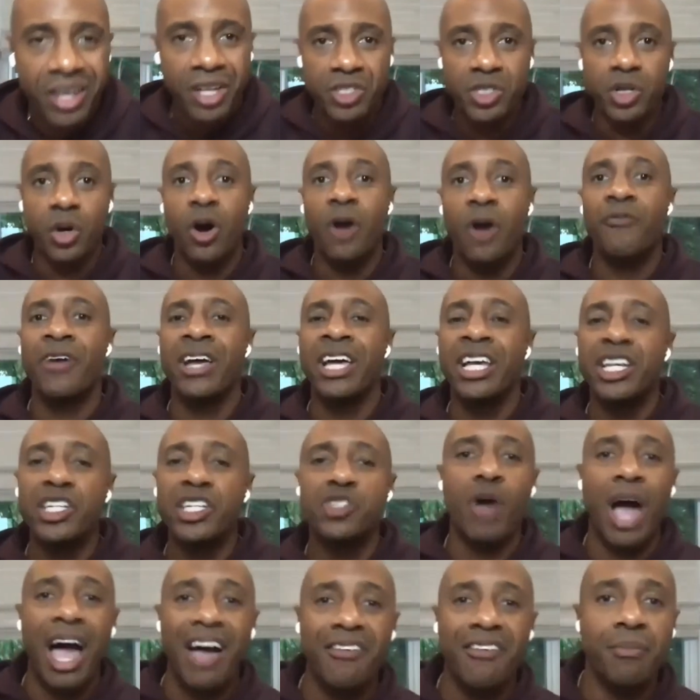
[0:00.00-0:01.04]
So if
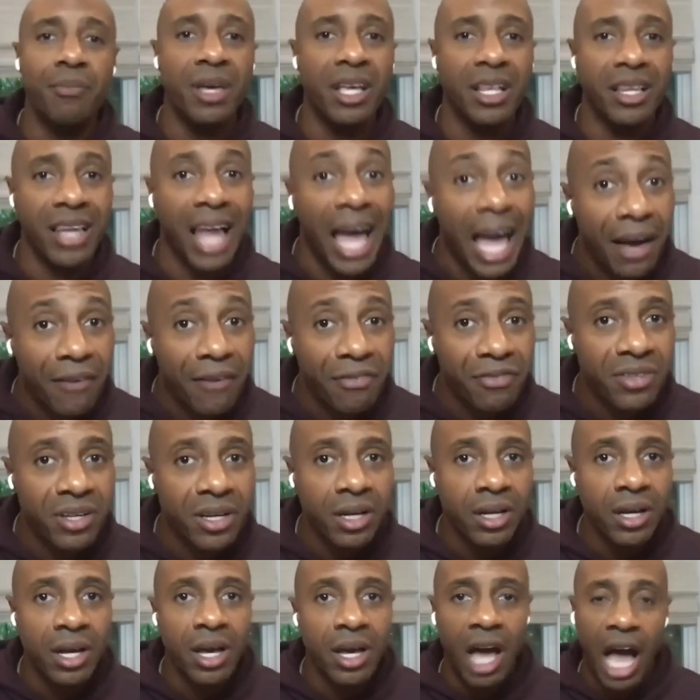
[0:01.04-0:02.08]
he's driving me left,
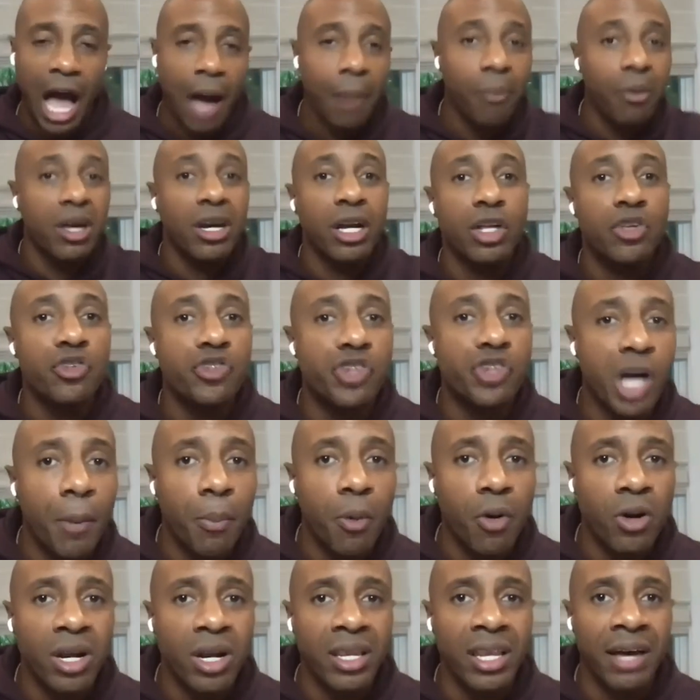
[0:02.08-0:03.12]
I'm going to
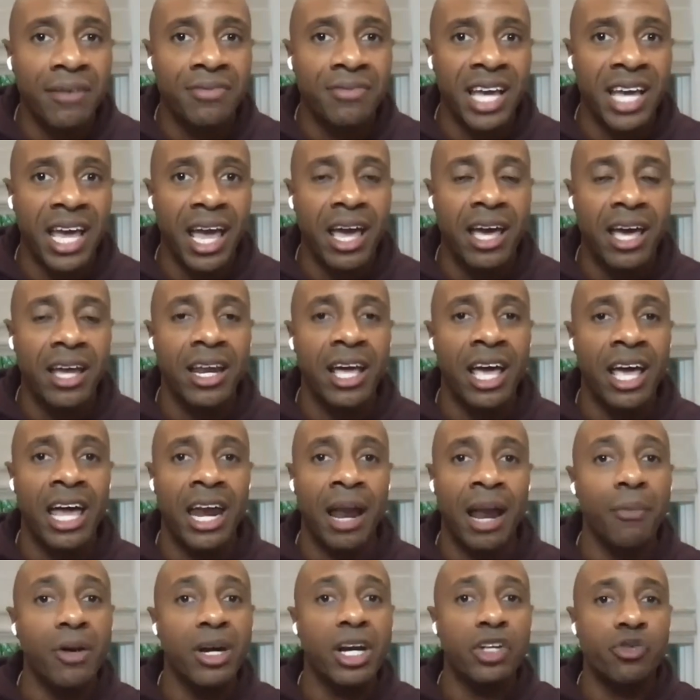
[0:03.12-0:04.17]
jump on the left hand and
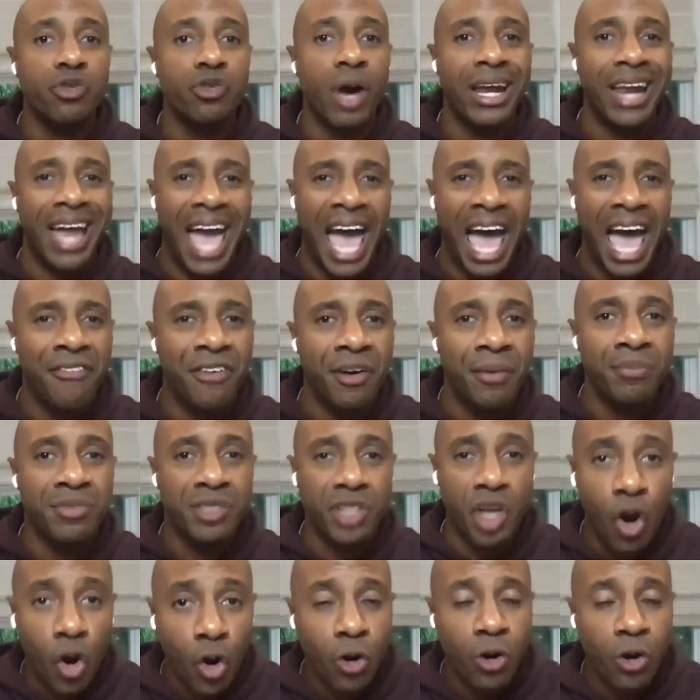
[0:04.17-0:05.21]
I'm going to try to have him
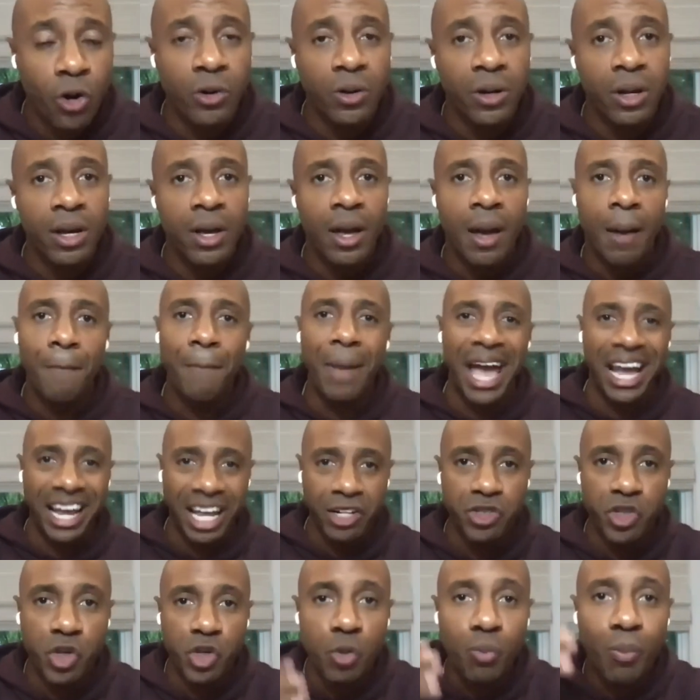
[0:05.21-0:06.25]
turn back
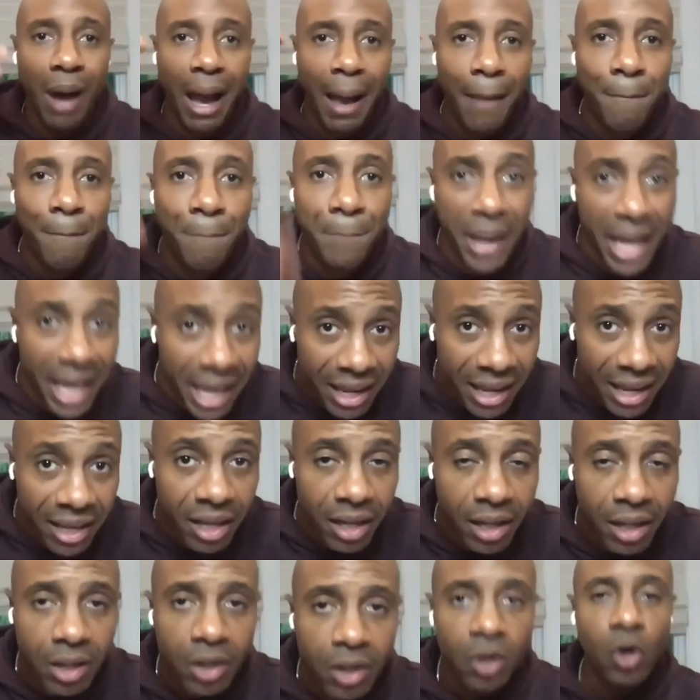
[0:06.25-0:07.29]
into my
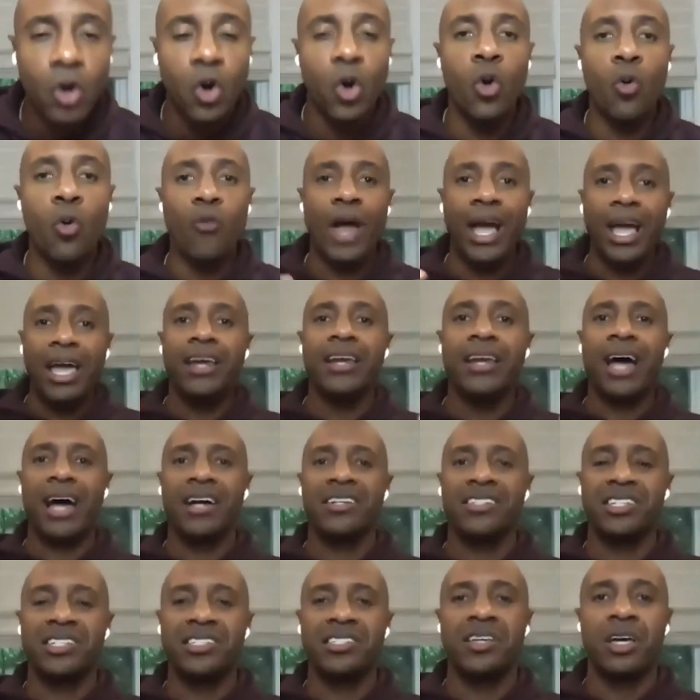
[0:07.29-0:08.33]
big who
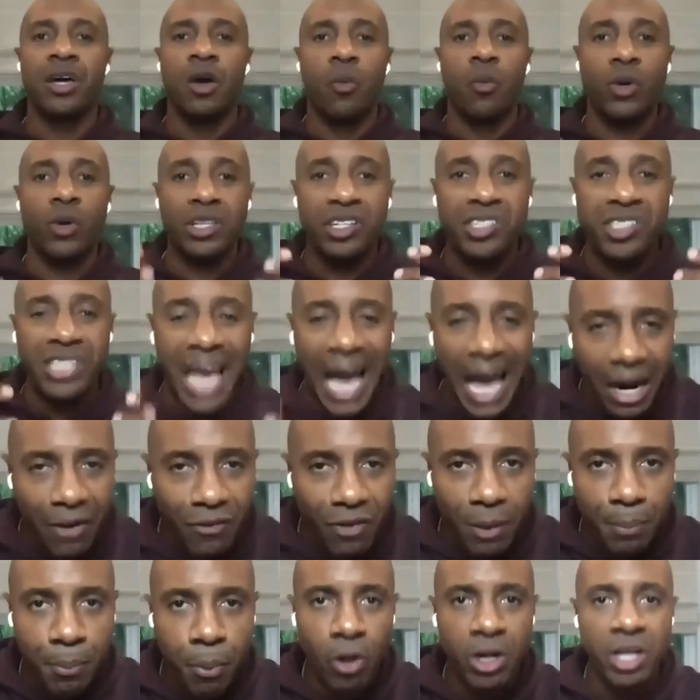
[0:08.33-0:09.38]
recognizes what the scouting
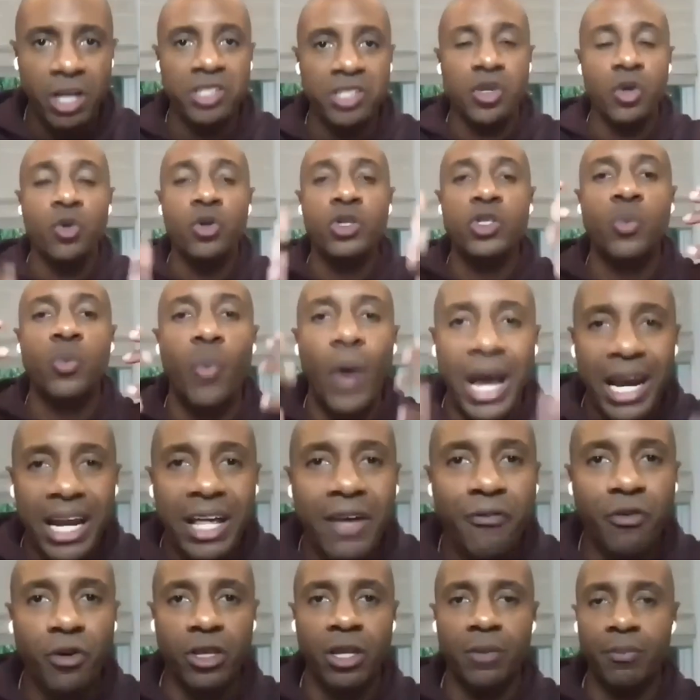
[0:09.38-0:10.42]
report is, who is
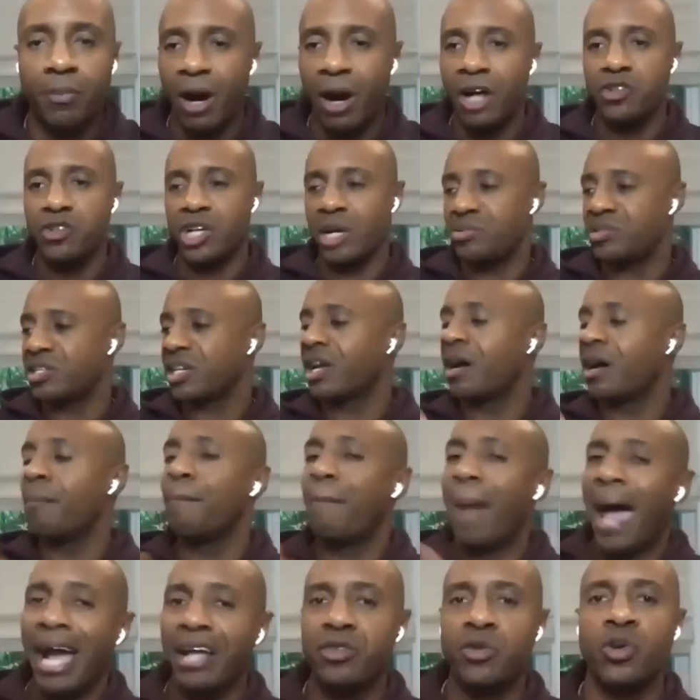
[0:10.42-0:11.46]
waiting for LeBron James to come
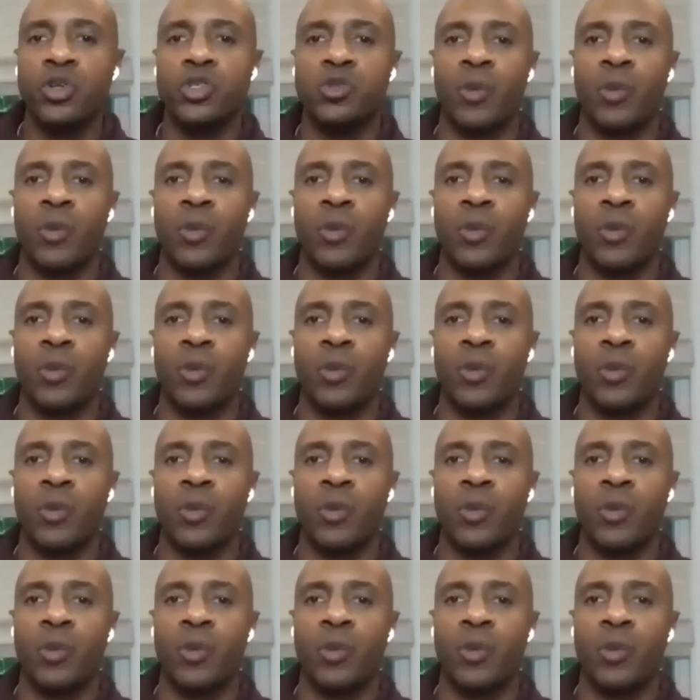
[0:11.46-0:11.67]
back to